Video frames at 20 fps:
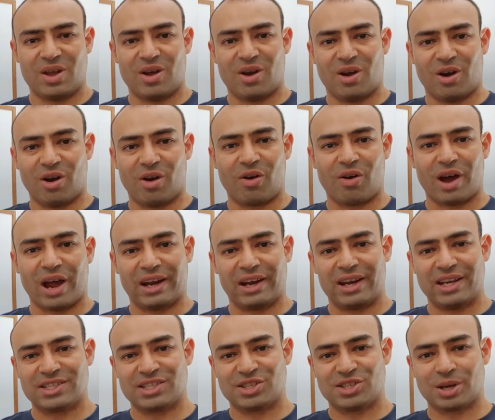All right,
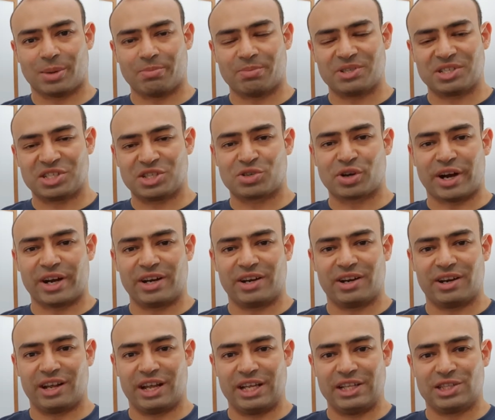let's jump straight
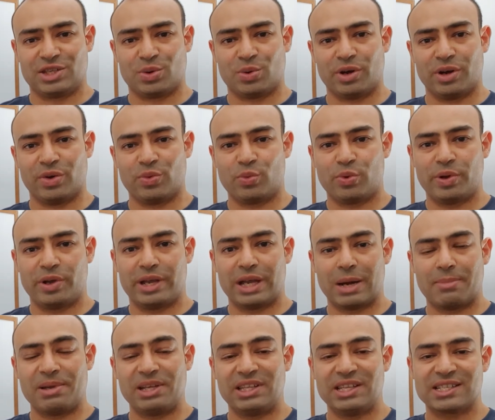into it. We're
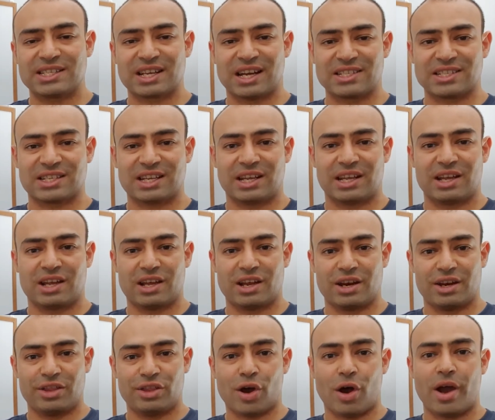going to be discussing
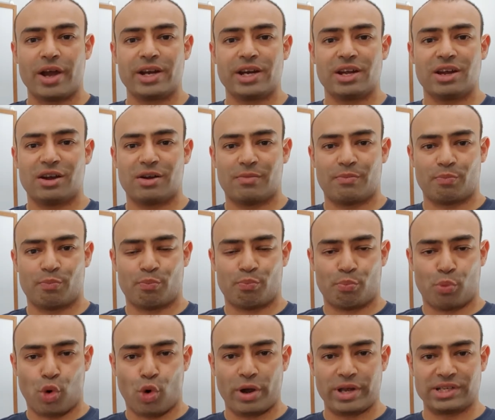9
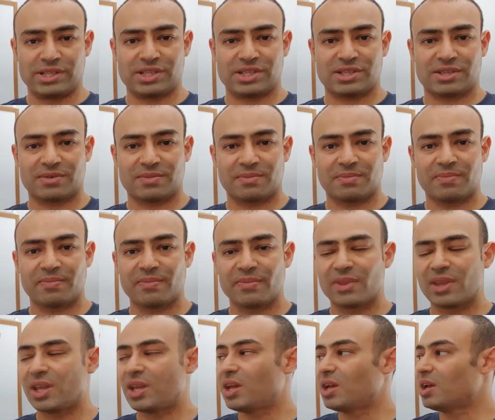points.
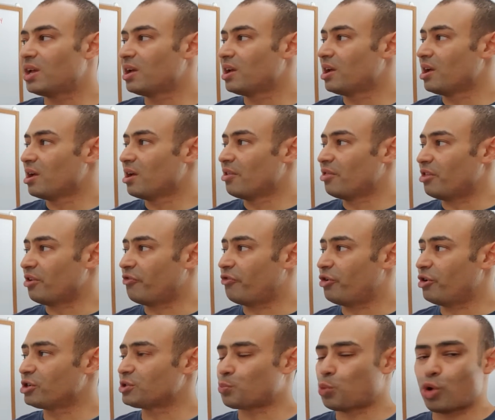The
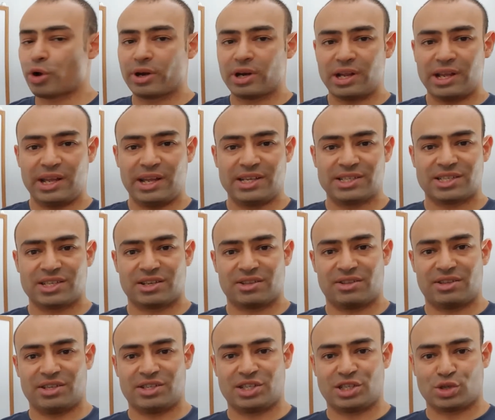first point is
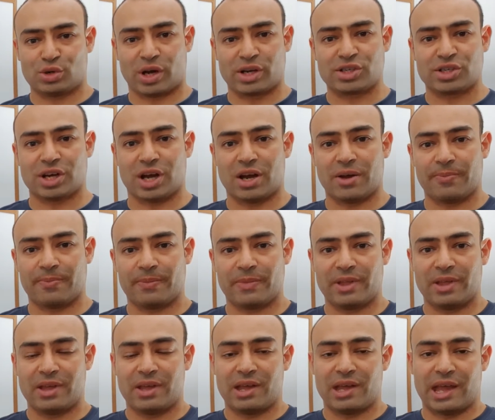the structure.
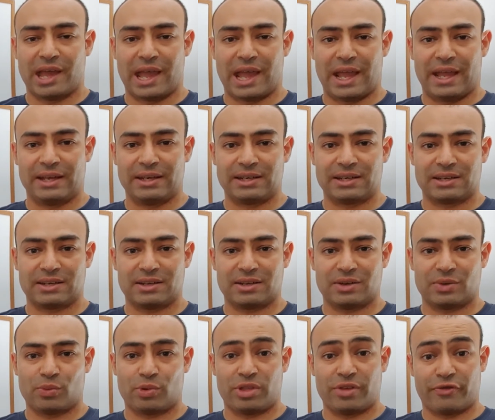And
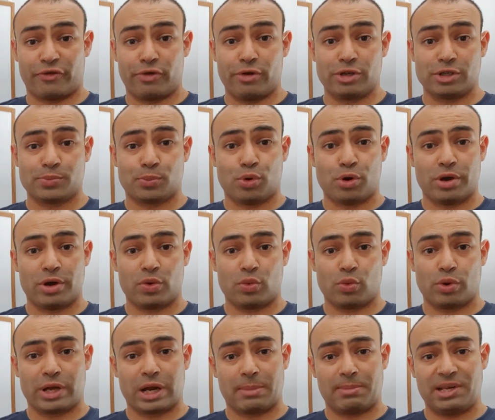with the first point,
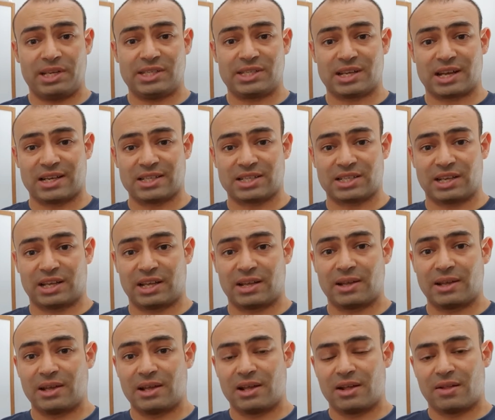we're going to be discussing
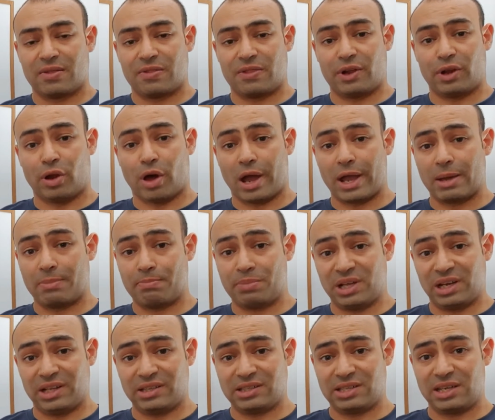the
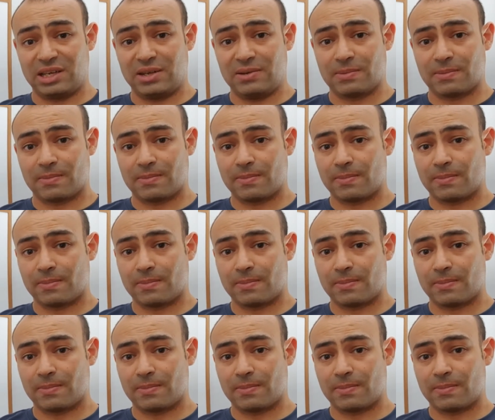liability